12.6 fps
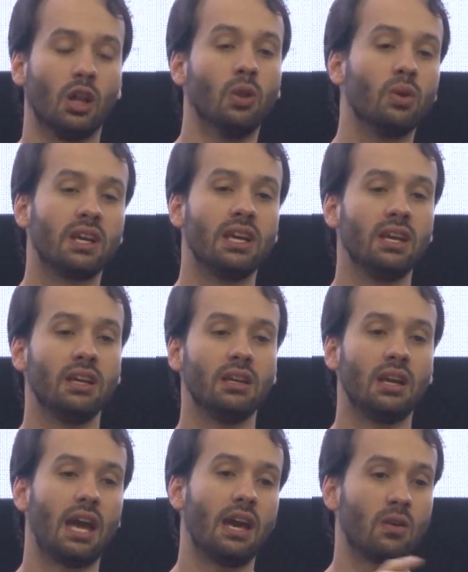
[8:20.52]

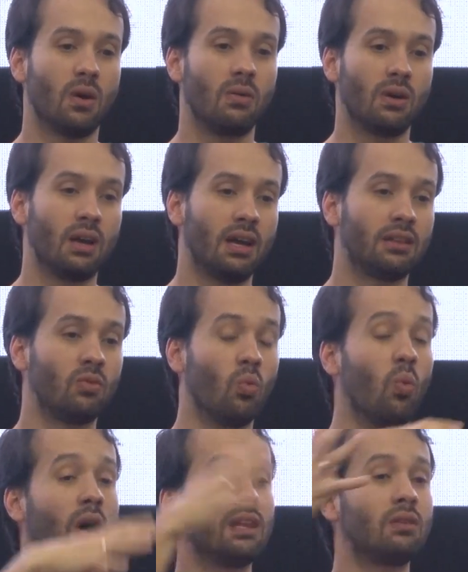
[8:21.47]
looking at
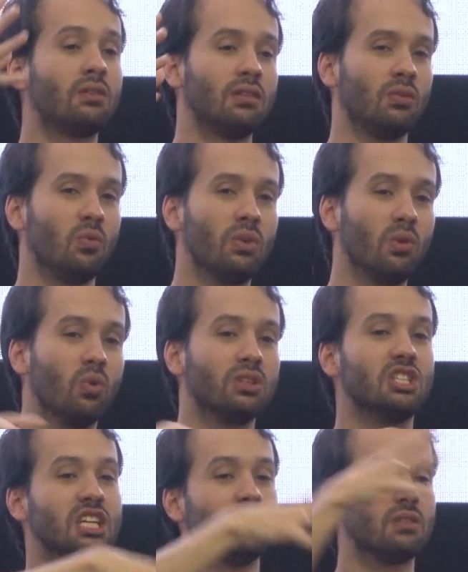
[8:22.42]
what we
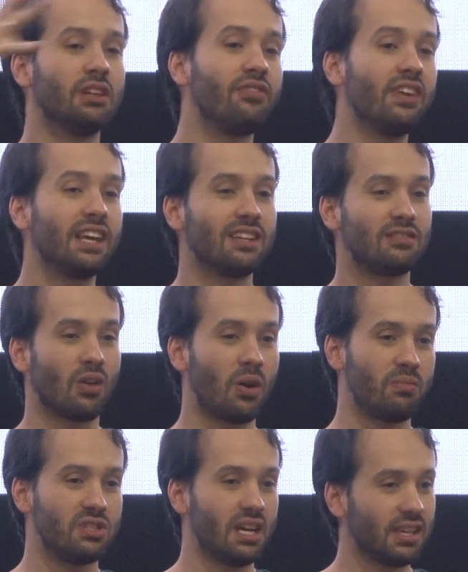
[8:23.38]
would generally think it's
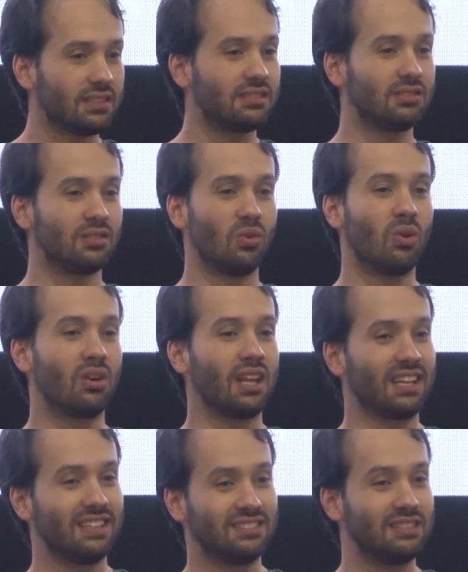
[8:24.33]
objects, or
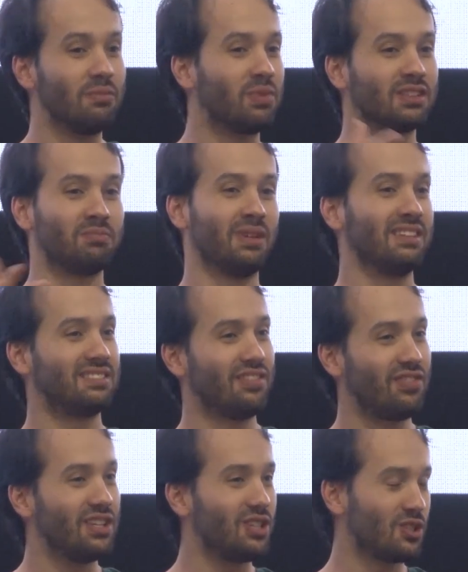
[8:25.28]
like the C++
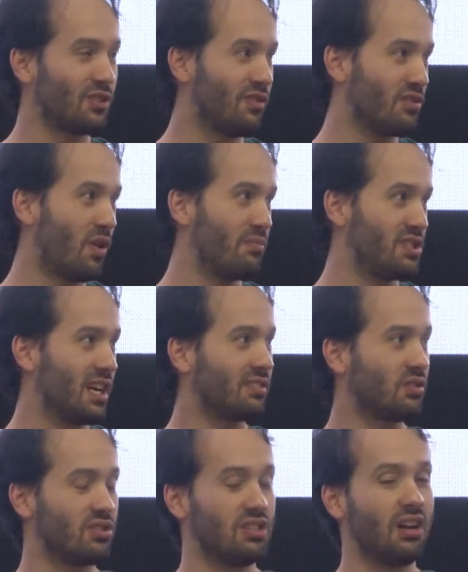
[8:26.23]
definition of
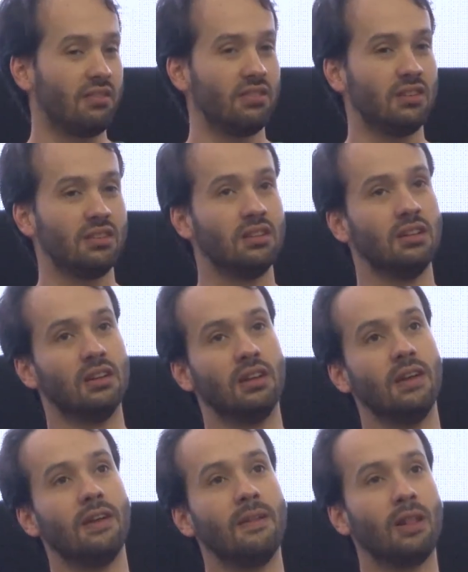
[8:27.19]
objects or Java,
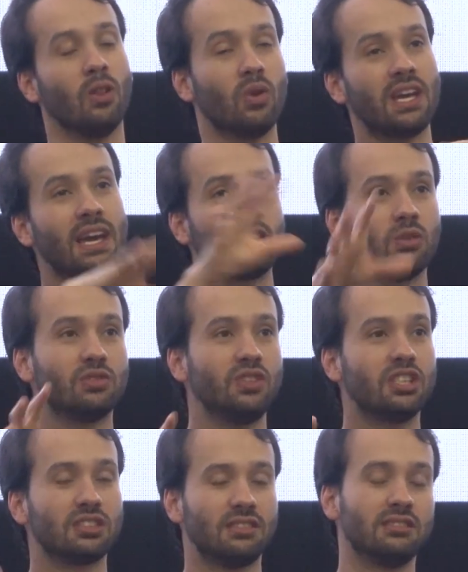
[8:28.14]
looking at
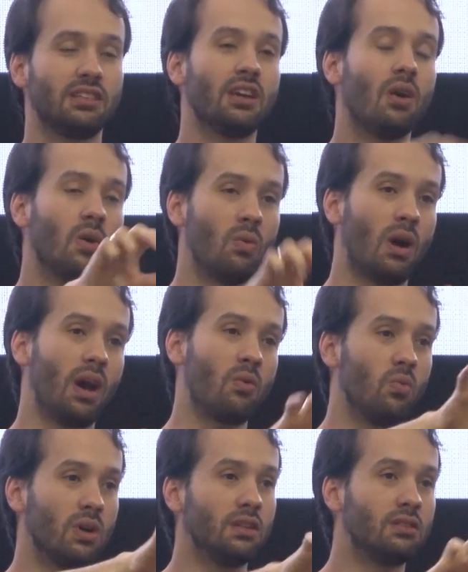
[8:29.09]
those features and say,
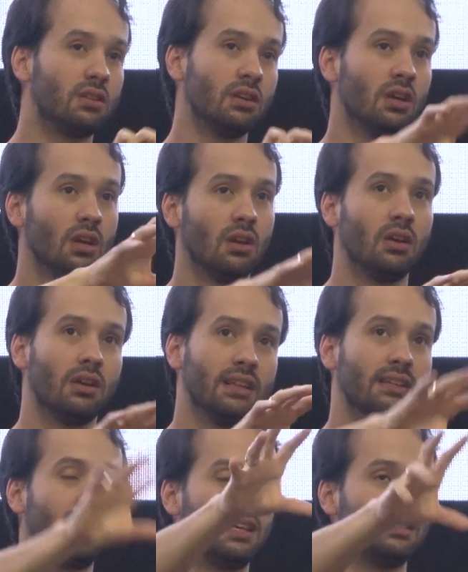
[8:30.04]
I want
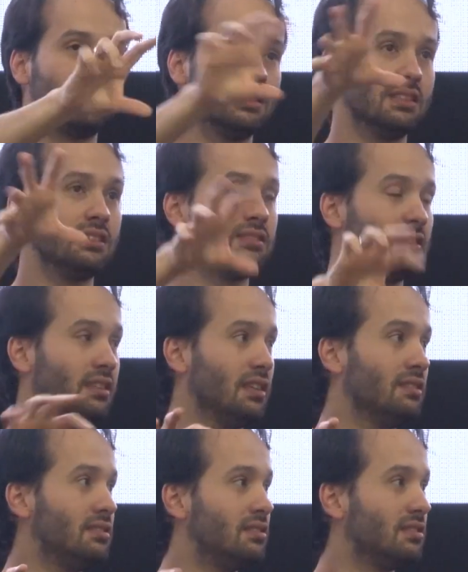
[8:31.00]
this and this and
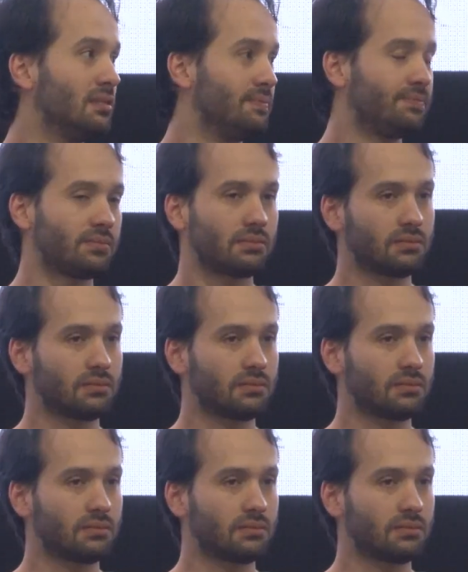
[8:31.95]
this,